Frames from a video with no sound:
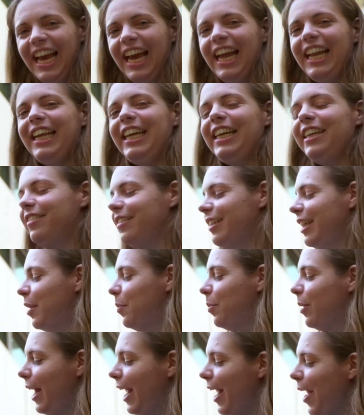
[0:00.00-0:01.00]
and he is going to
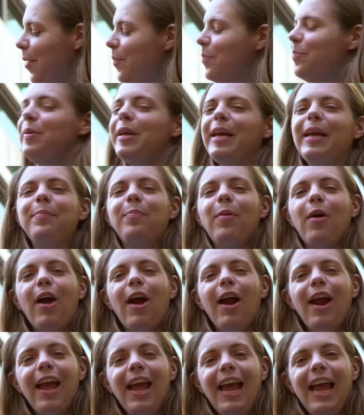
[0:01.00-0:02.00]
play a big
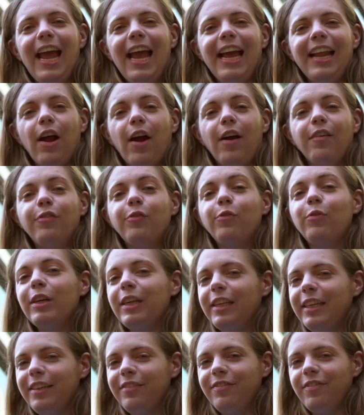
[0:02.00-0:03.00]
part in our
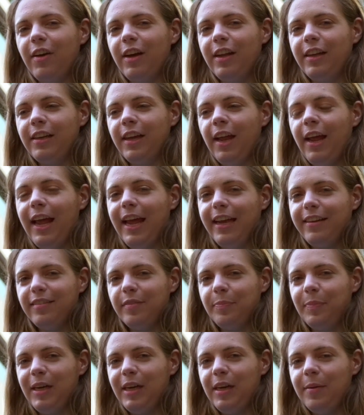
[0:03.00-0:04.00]
really fun
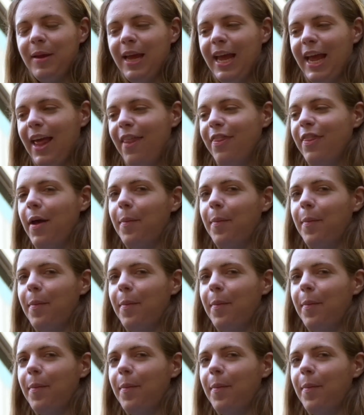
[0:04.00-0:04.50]
experiment,